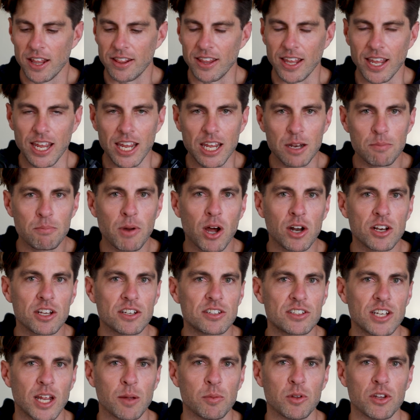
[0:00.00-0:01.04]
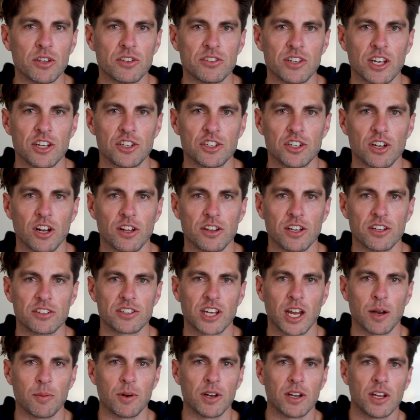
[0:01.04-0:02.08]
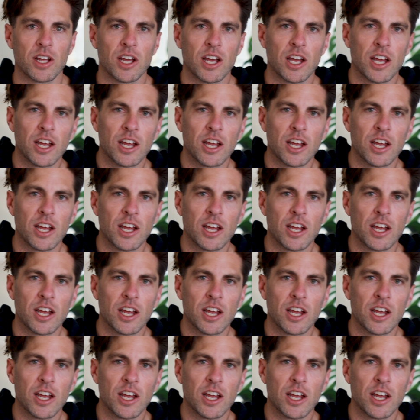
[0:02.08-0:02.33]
The InBody Stabilization on this camera.